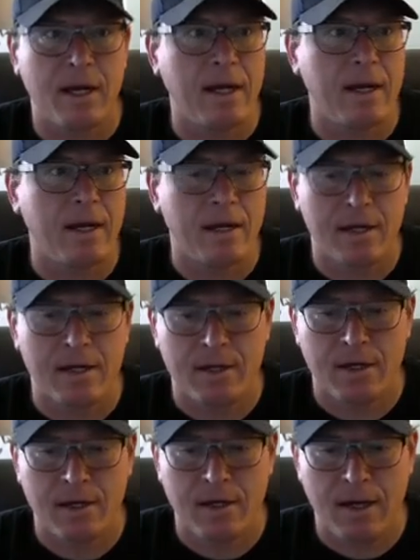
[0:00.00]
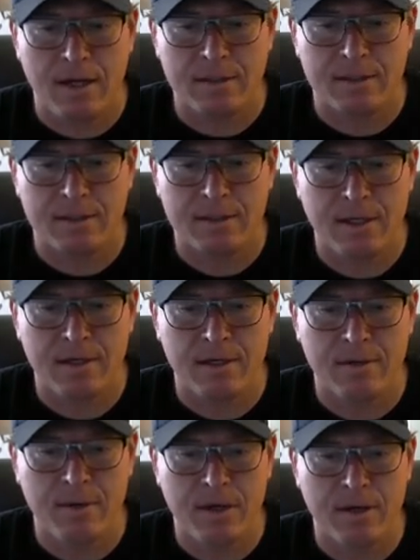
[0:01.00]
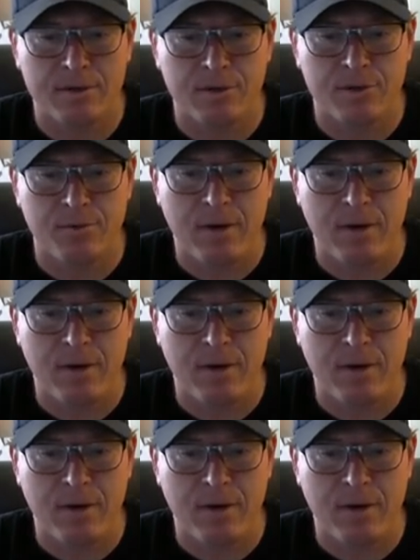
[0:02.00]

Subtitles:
and I sent an email. As you